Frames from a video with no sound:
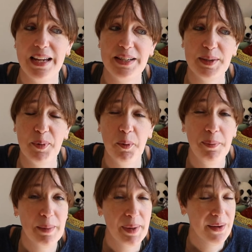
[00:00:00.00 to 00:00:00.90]
later,
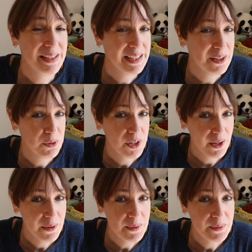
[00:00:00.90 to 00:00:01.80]
probably about a year
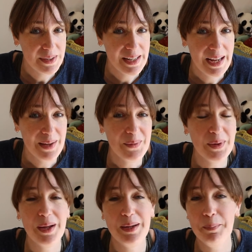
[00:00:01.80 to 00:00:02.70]
ago now,
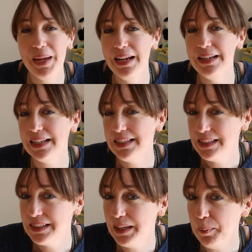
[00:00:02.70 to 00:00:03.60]
I made a
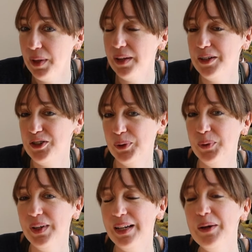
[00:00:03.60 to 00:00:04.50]
similar
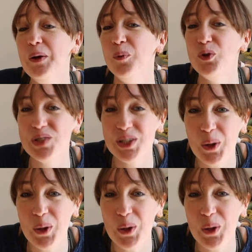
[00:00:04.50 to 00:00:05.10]
toy, which was a